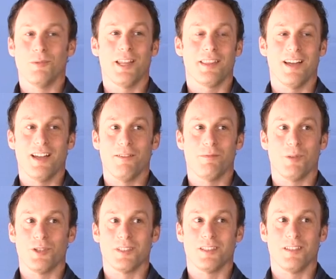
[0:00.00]
whether I have
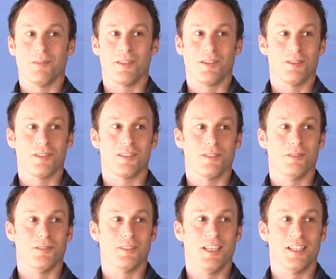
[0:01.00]
positive thoughts
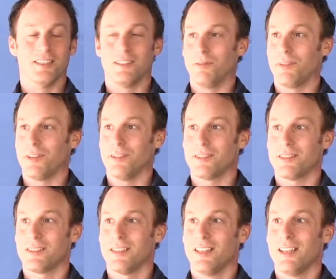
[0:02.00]
or negative
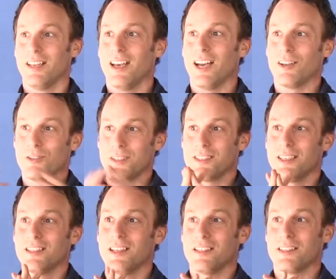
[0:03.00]
thoughts. I could
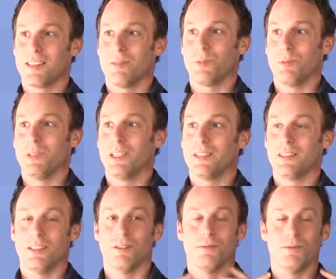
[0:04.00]
see the
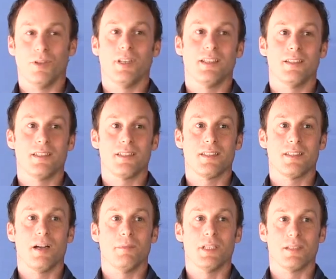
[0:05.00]
inseparability of what I
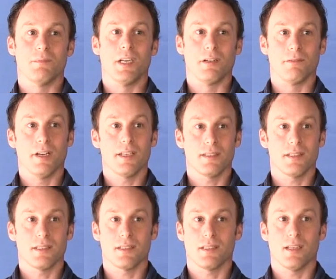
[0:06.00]
described as my
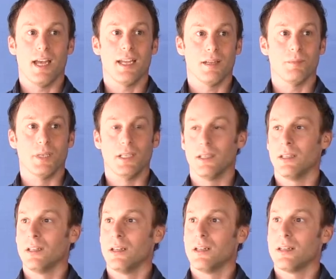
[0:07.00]
greatest enemy.
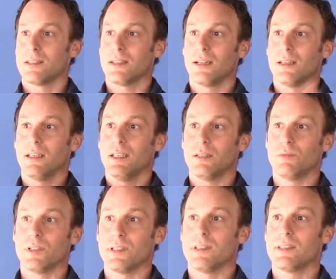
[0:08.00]
Suddenly it
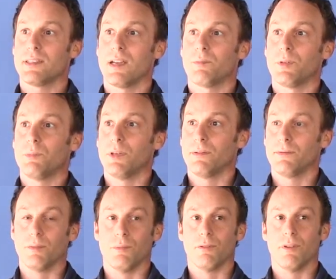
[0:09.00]
was inseparable
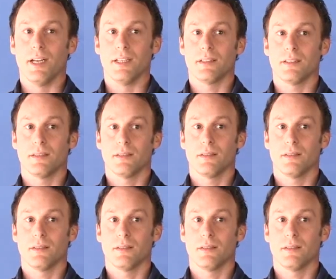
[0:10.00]
from great